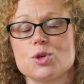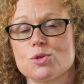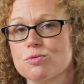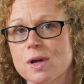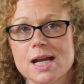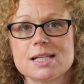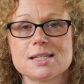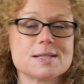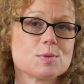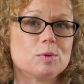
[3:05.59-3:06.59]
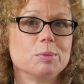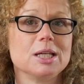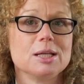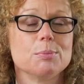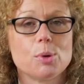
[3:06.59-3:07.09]
your writers will
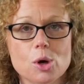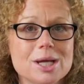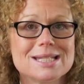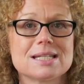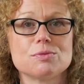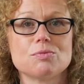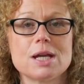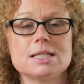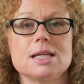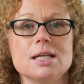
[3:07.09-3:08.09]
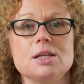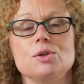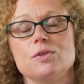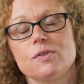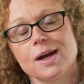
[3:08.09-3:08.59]
be poised and ready.
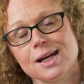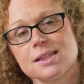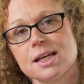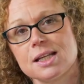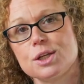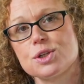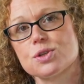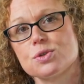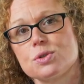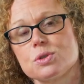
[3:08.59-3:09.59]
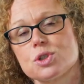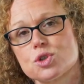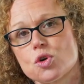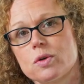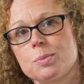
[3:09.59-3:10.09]
You've had that initial
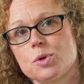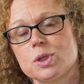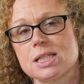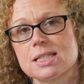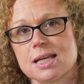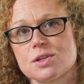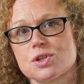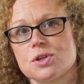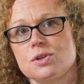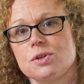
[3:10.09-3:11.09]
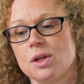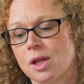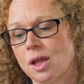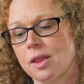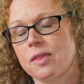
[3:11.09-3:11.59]
storyboarding session.
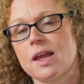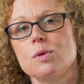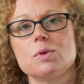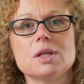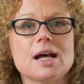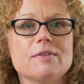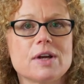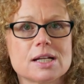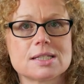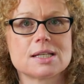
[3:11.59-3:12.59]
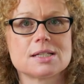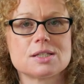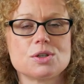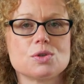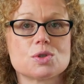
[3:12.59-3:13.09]
They will have access
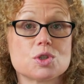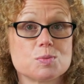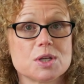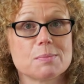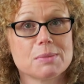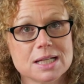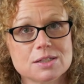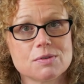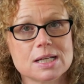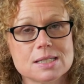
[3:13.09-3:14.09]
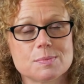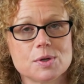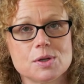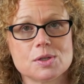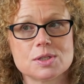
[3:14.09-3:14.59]
to your subject matter
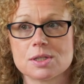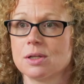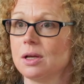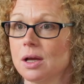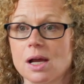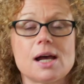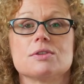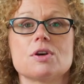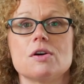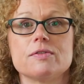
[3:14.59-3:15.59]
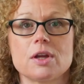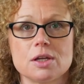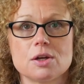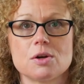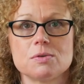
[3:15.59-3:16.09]
experts, and off they
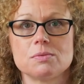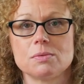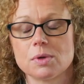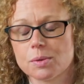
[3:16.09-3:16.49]
go.